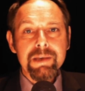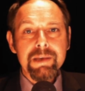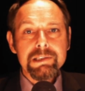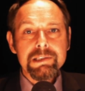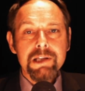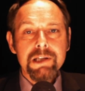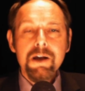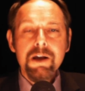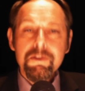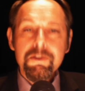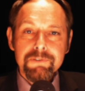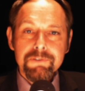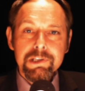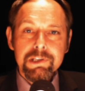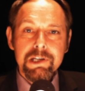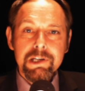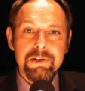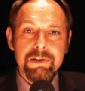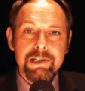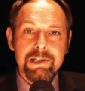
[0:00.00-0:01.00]
Timmis
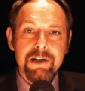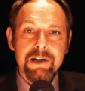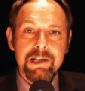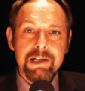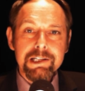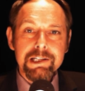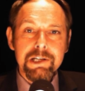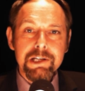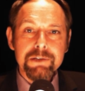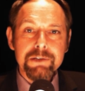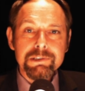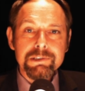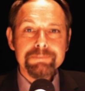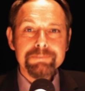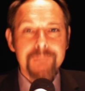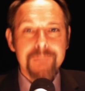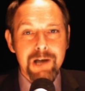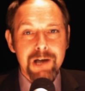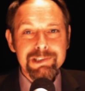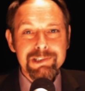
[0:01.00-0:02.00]
for the EUnit Nightly
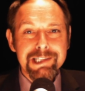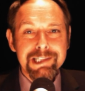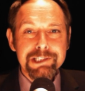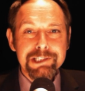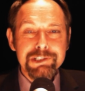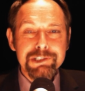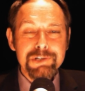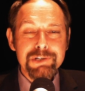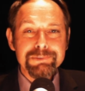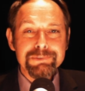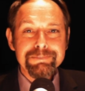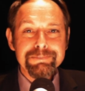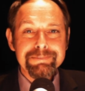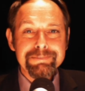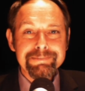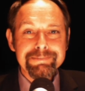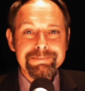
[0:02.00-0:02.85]
News. I'll see you soon.